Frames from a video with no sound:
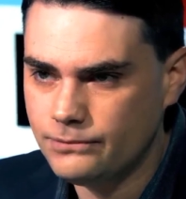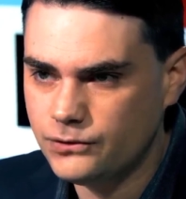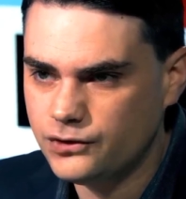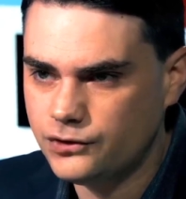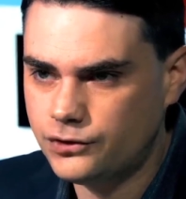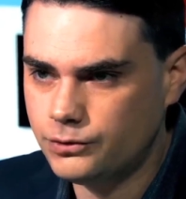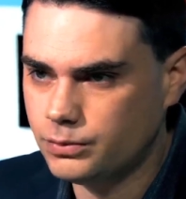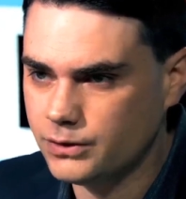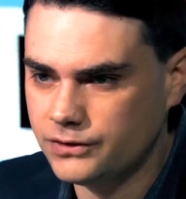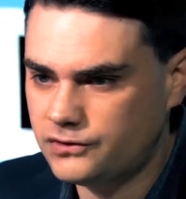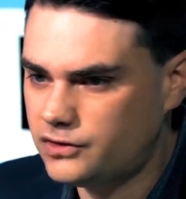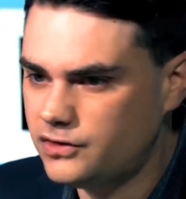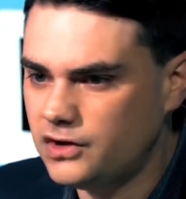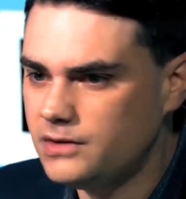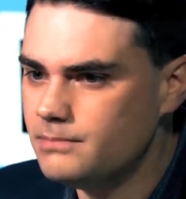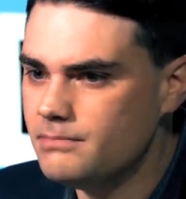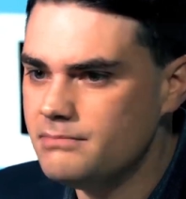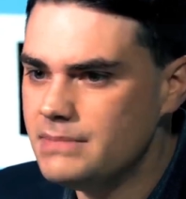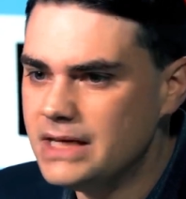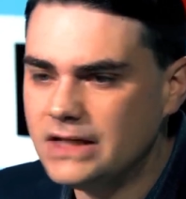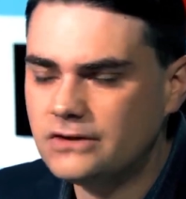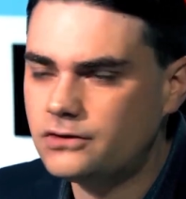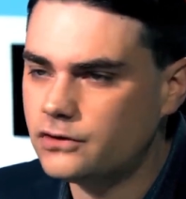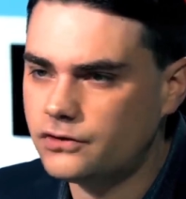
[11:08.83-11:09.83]
She
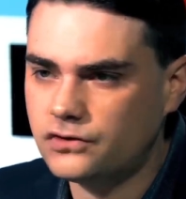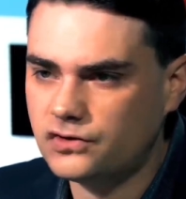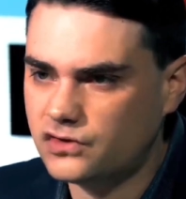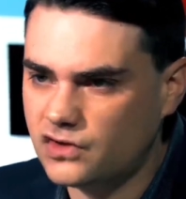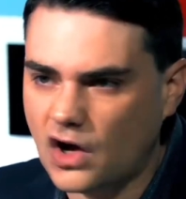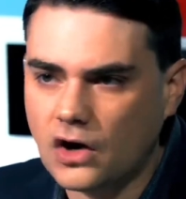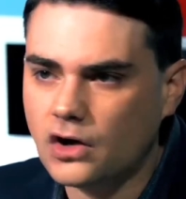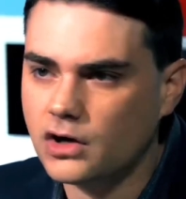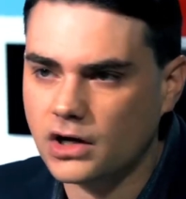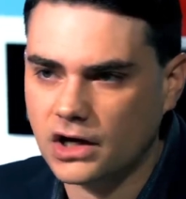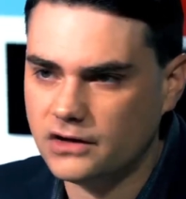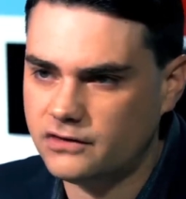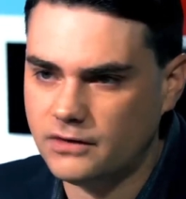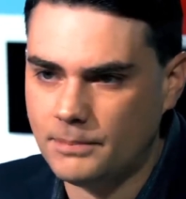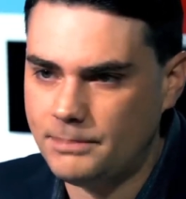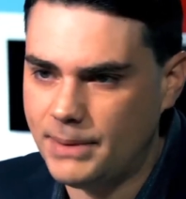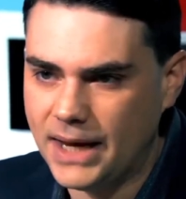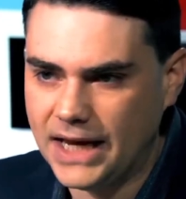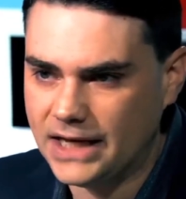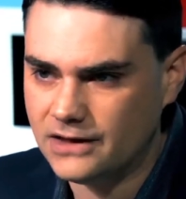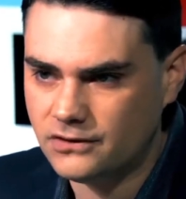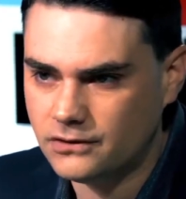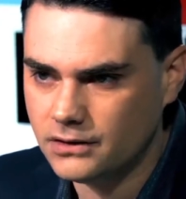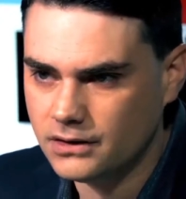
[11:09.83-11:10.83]
didn't mean to start a
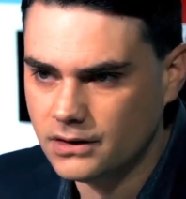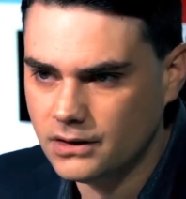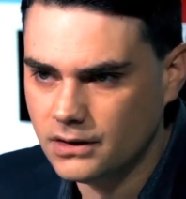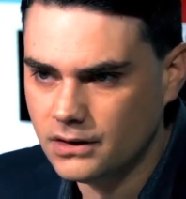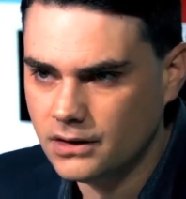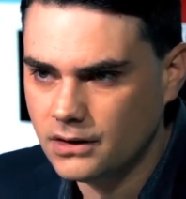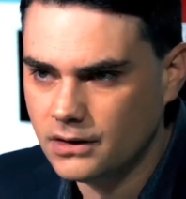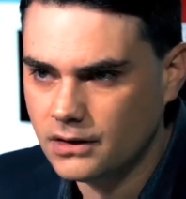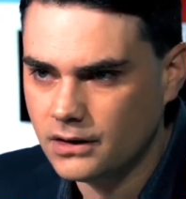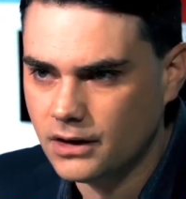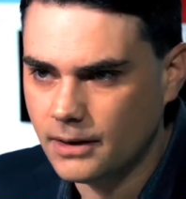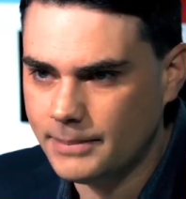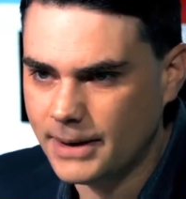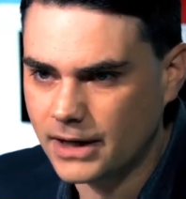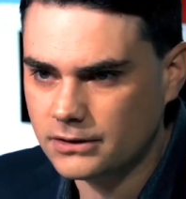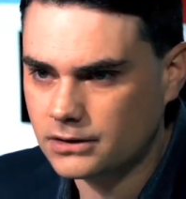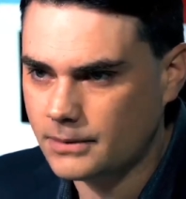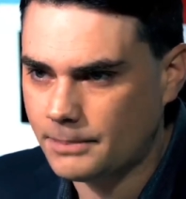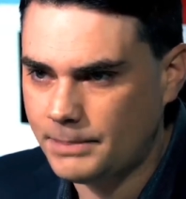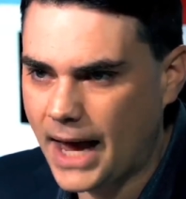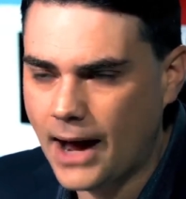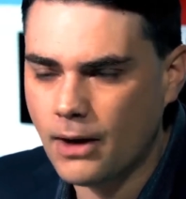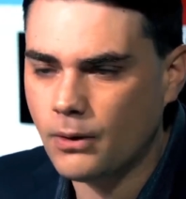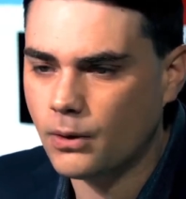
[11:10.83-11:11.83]
debate about
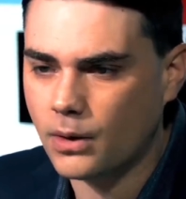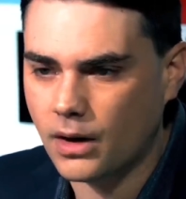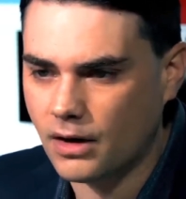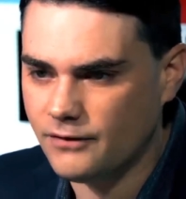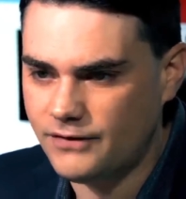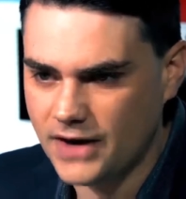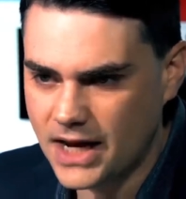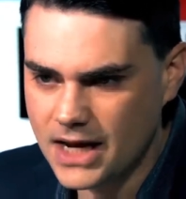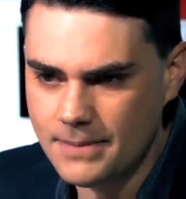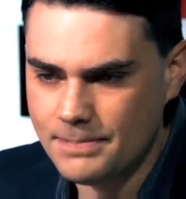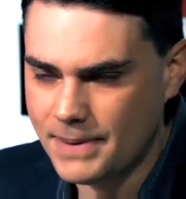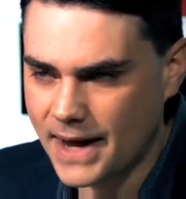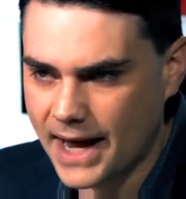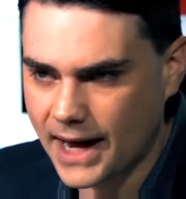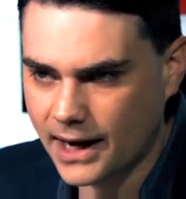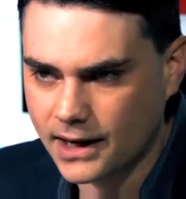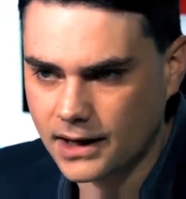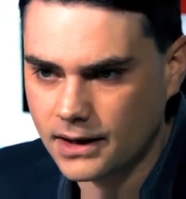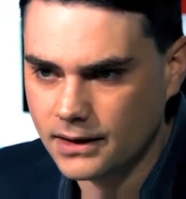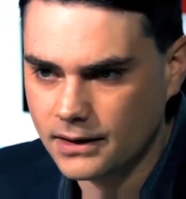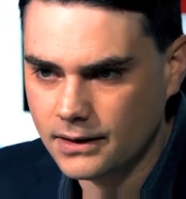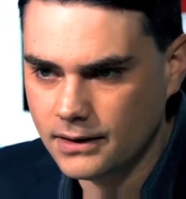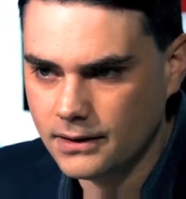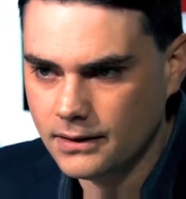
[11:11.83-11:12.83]
the power of
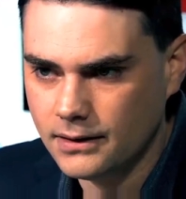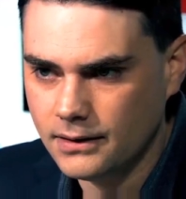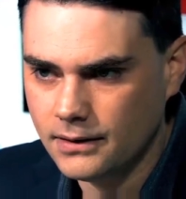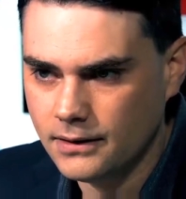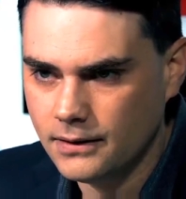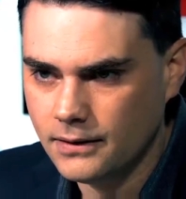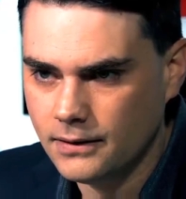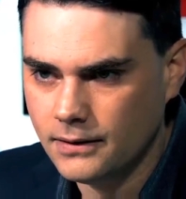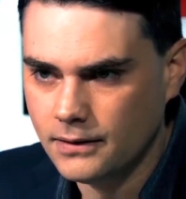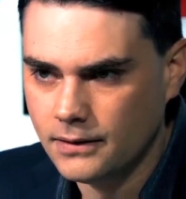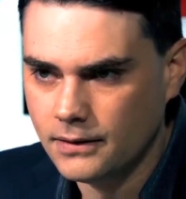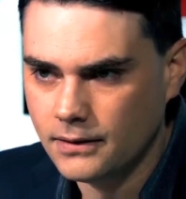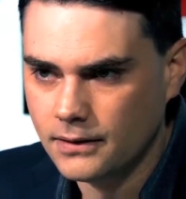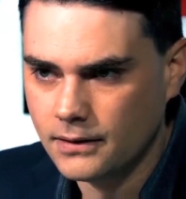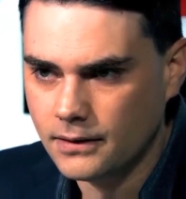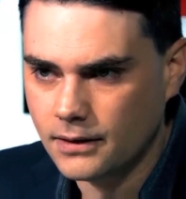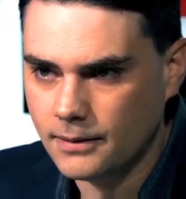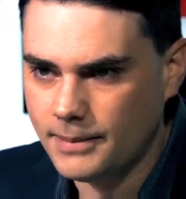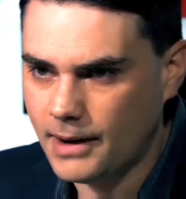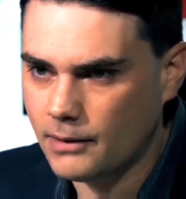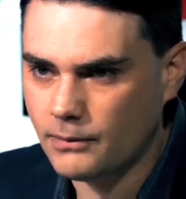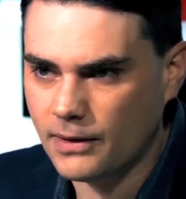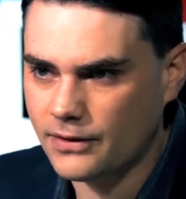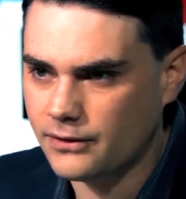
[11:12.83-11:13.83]
AIPAC,
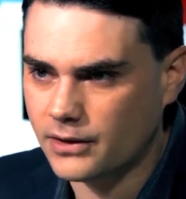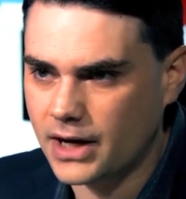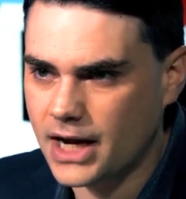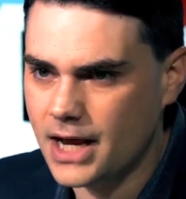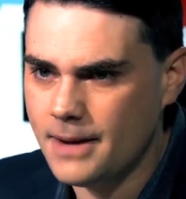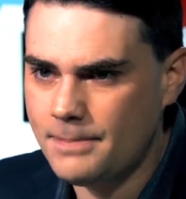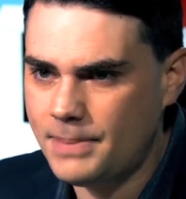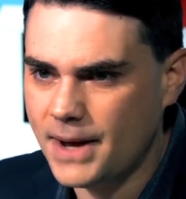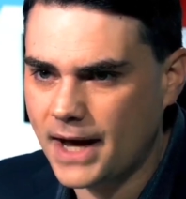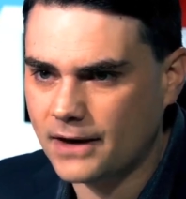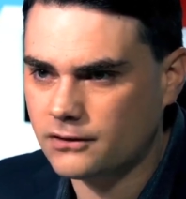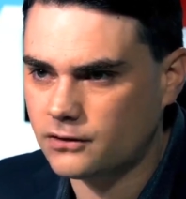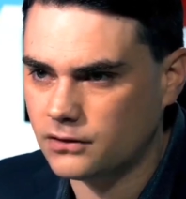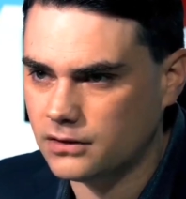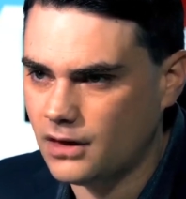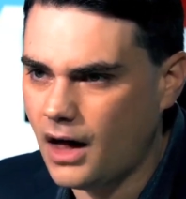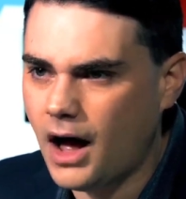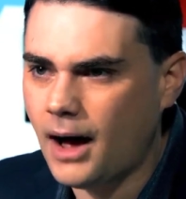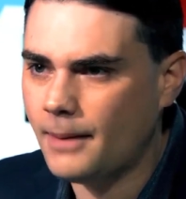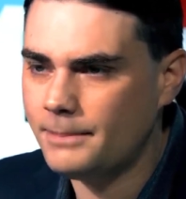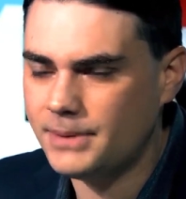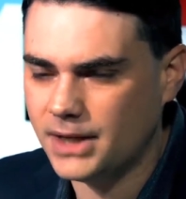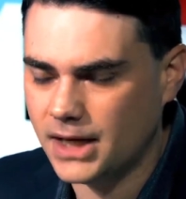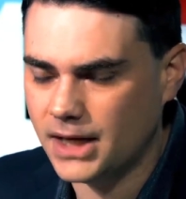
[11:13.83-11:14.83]
about whether AIPAC's
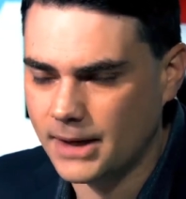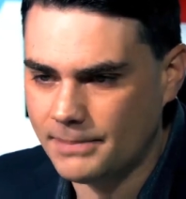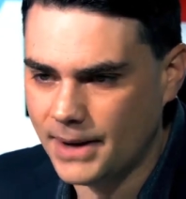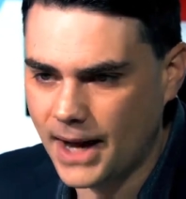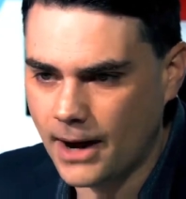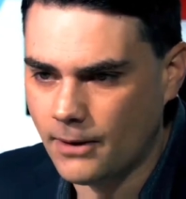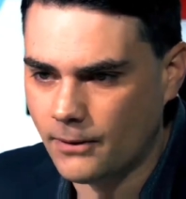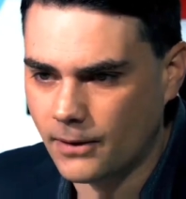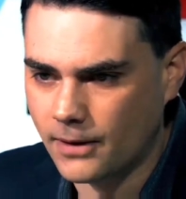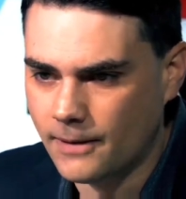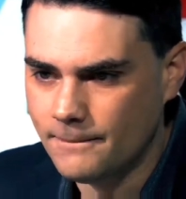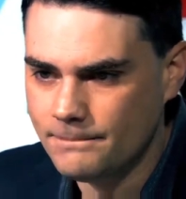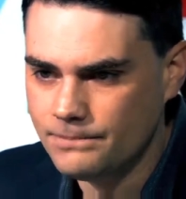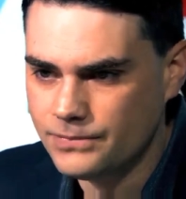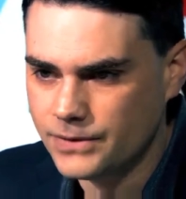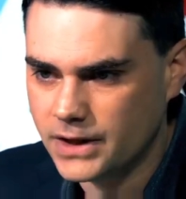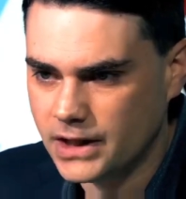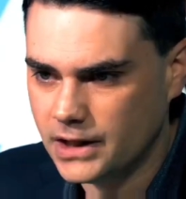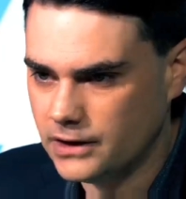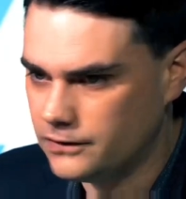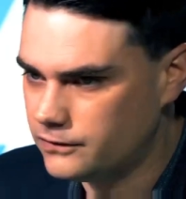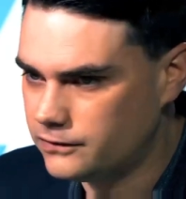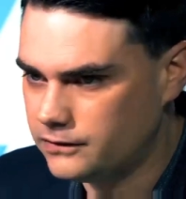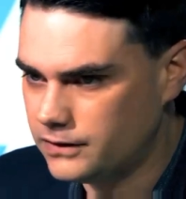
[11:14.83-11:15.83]
lobbying power
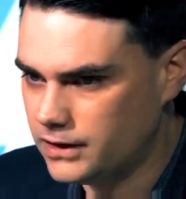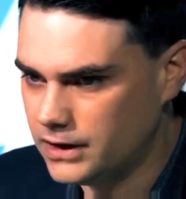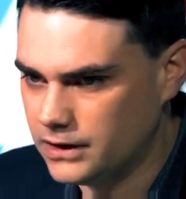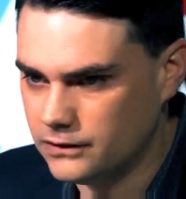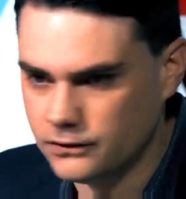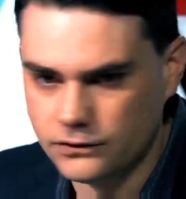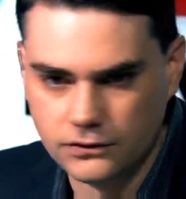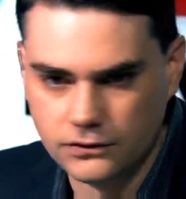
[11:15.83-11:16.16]
is